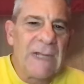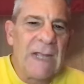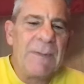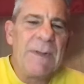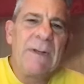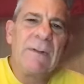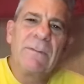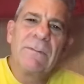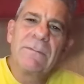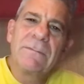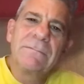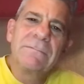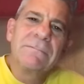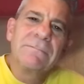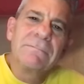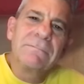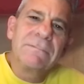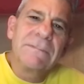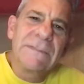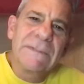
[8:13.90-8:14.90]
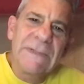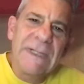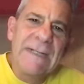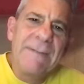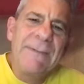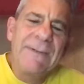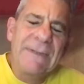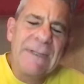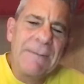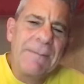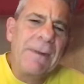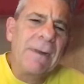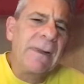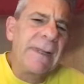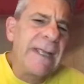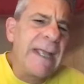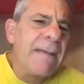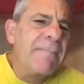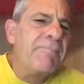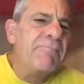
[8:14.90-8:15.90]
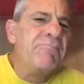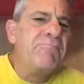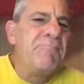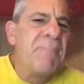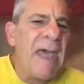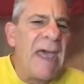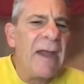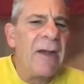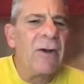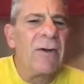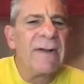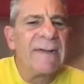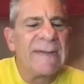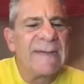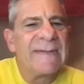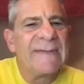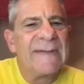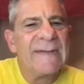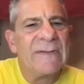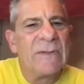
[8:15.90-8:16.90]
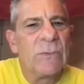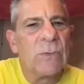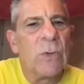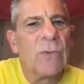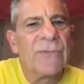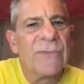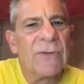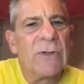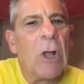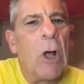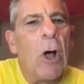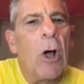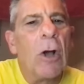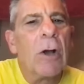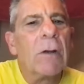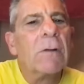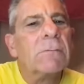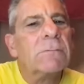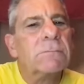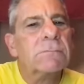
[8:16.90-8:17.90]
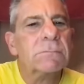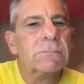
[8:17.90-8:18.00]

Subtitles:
I mean, teams typically get better as the season rolls along.